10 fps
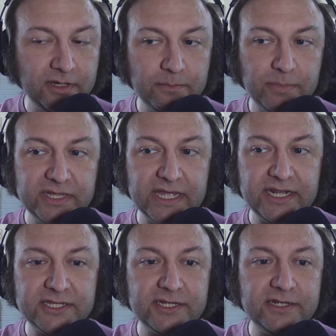But that
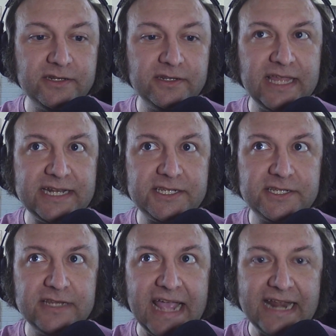doesn't, that's
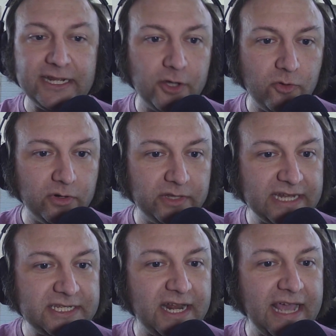anecdotal.
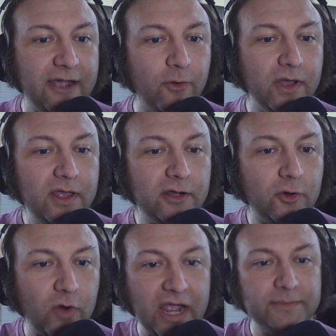That's not how
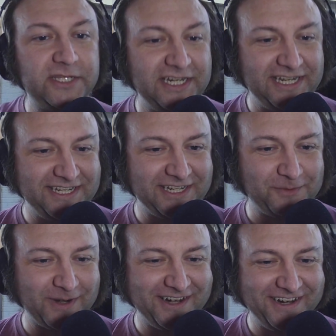crime statistics
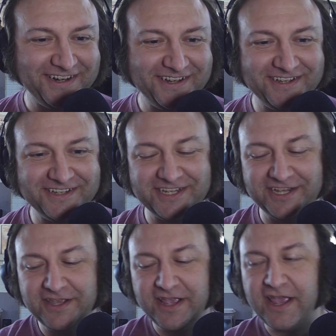work, you see.
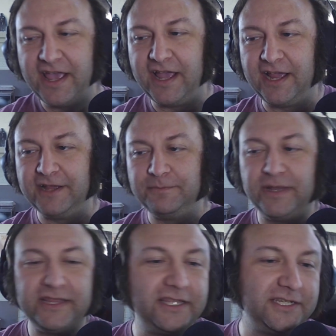
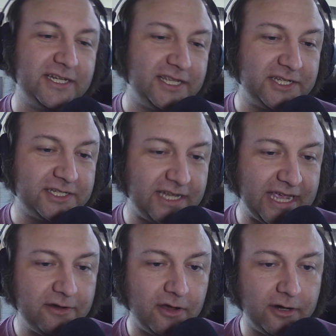But the statistics,
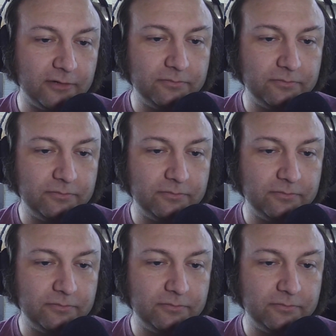again, are